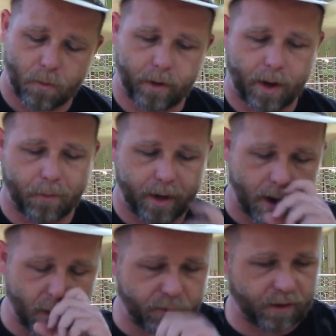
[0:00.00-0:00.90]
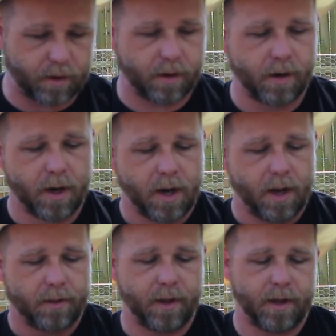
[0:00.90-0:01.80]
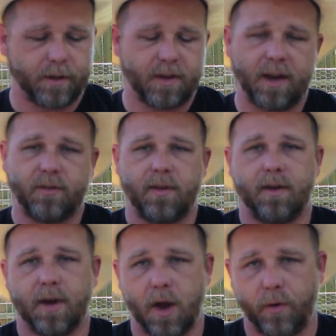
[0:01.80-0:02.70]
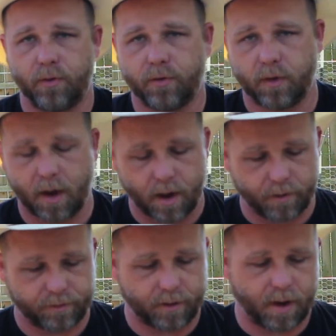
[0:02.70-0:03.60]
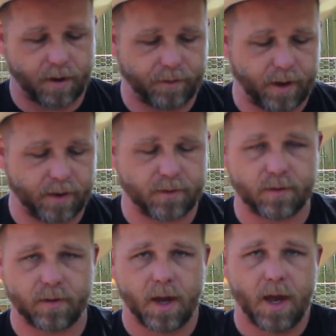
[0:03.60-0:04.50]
when I went over the tasting notes of it,